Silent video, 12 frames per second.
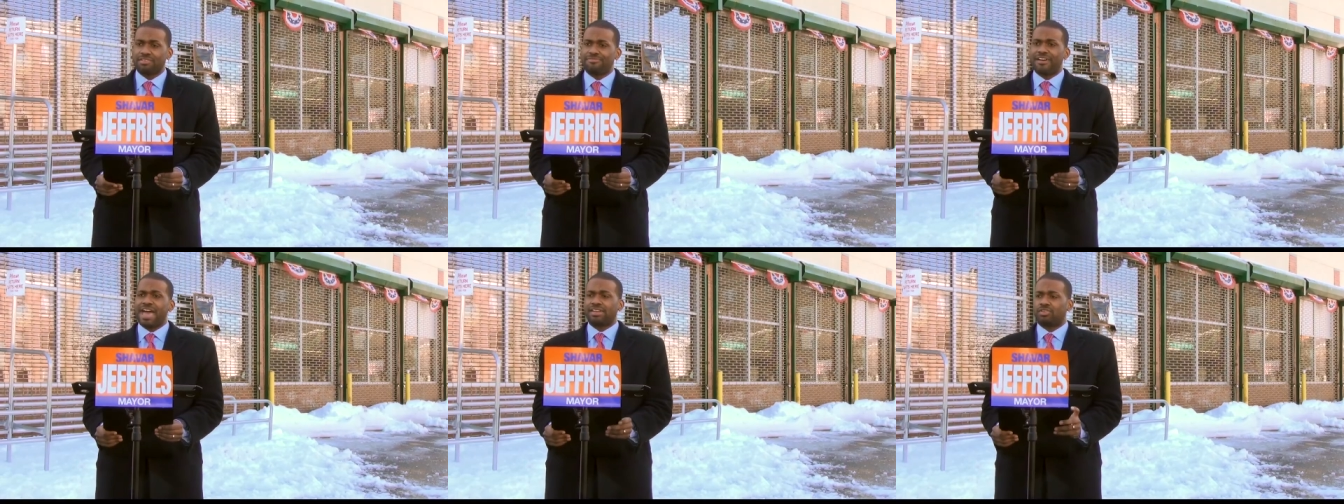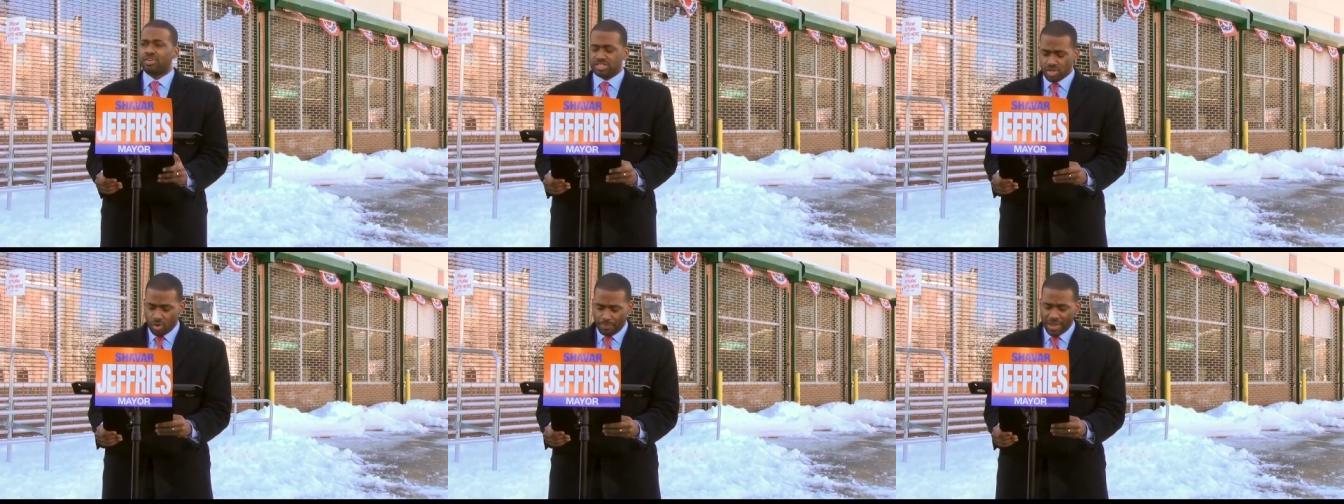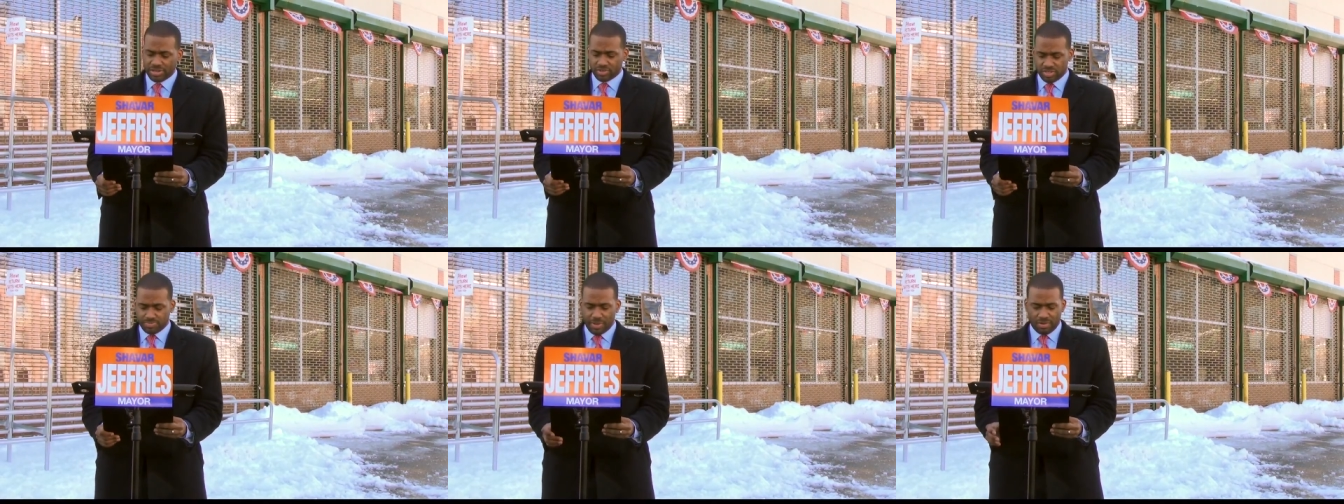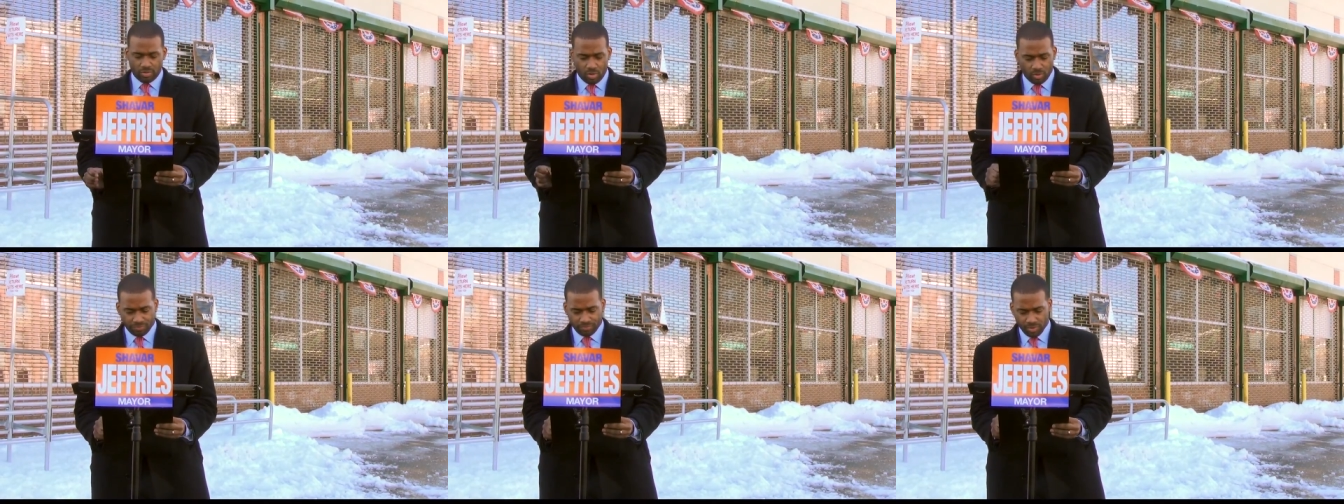the fat on his own patronage
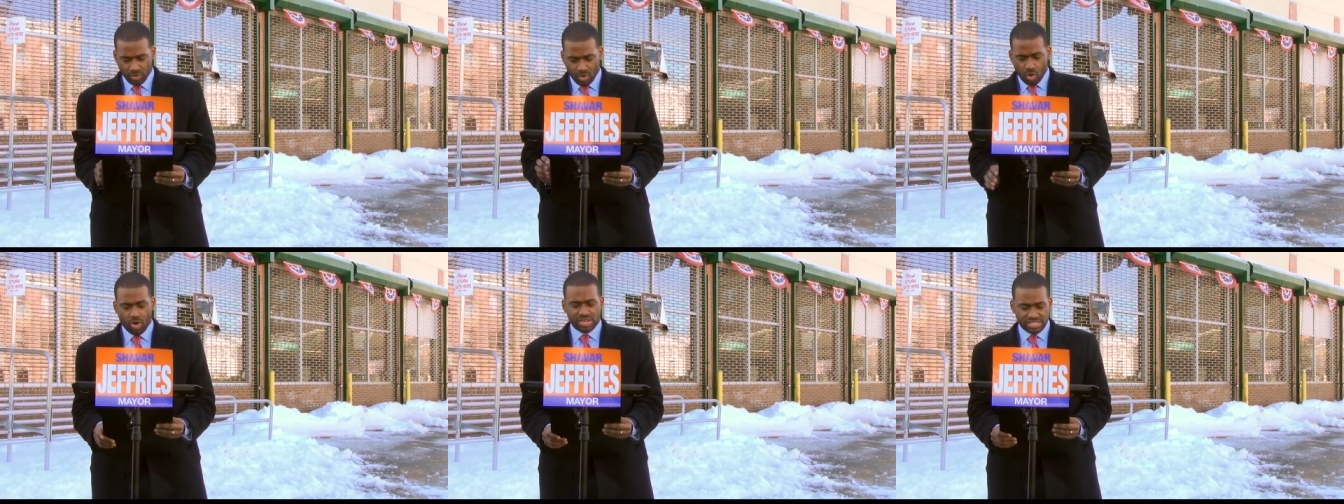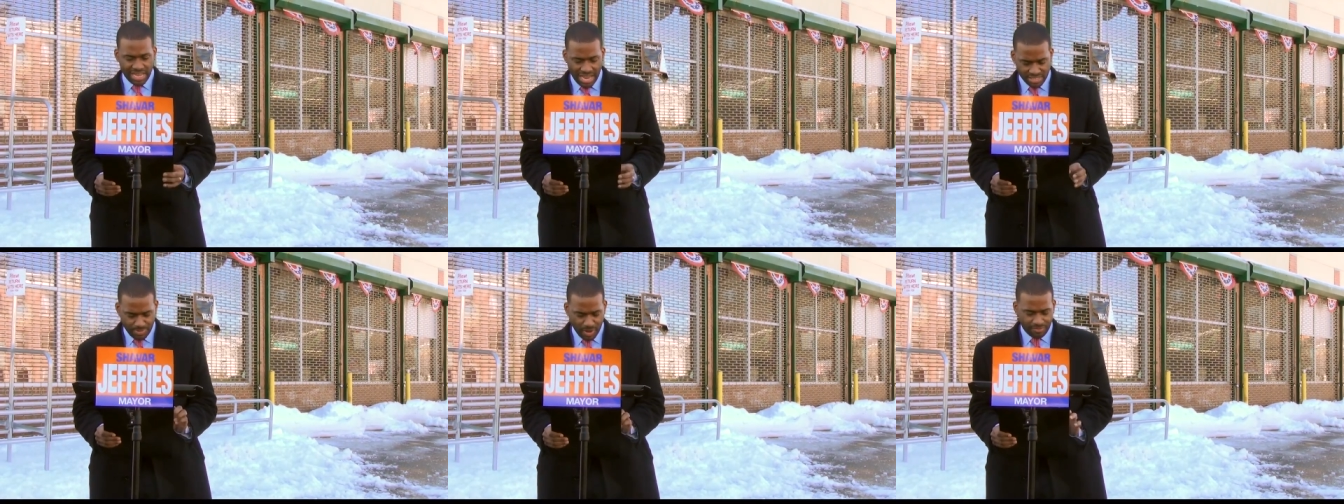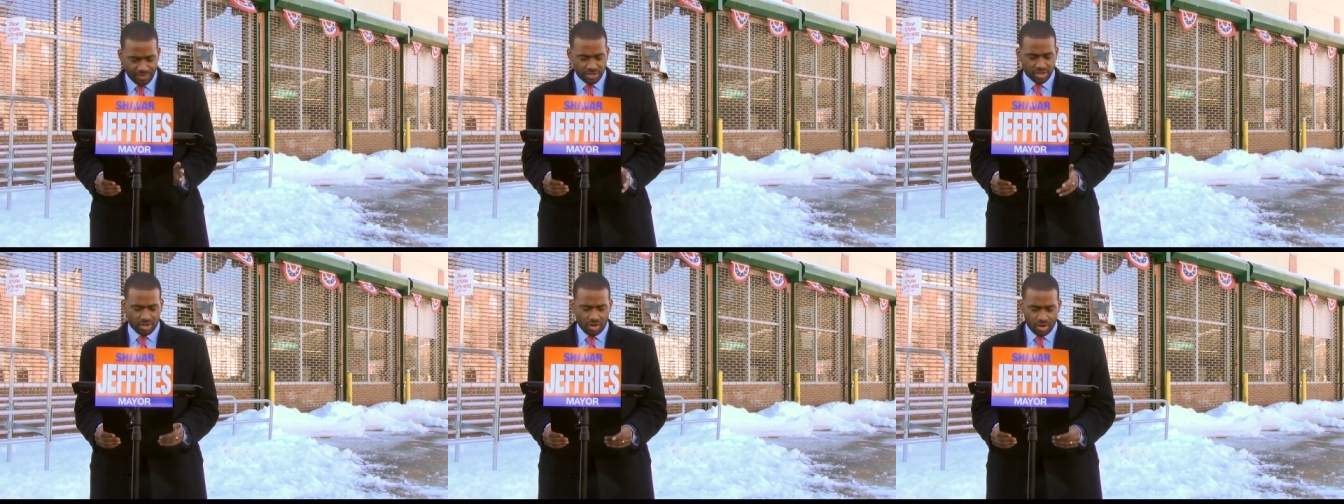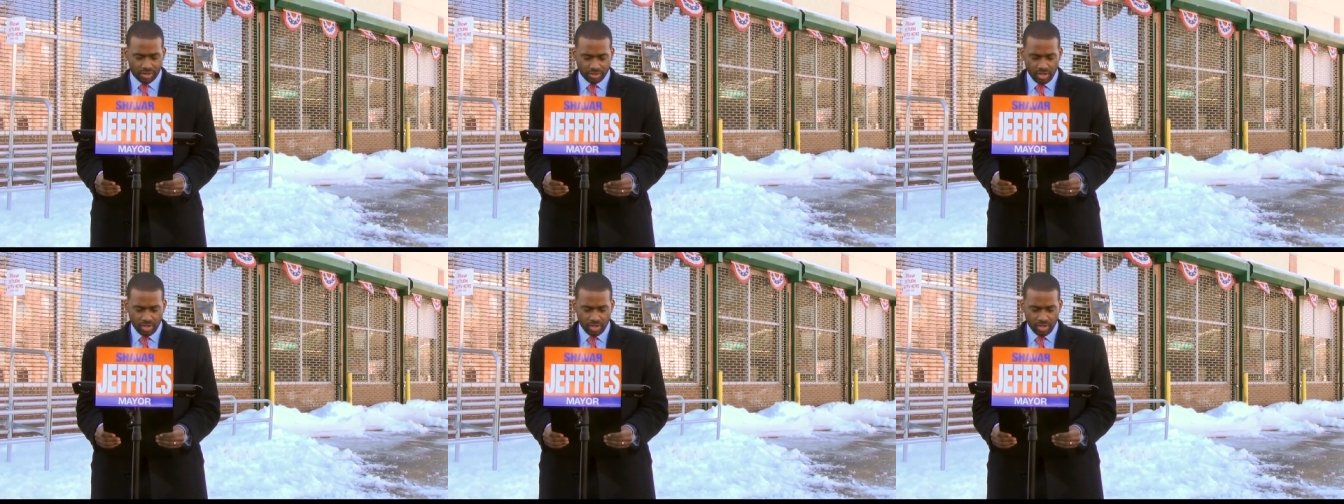payroll, or his taxpayer-funded car,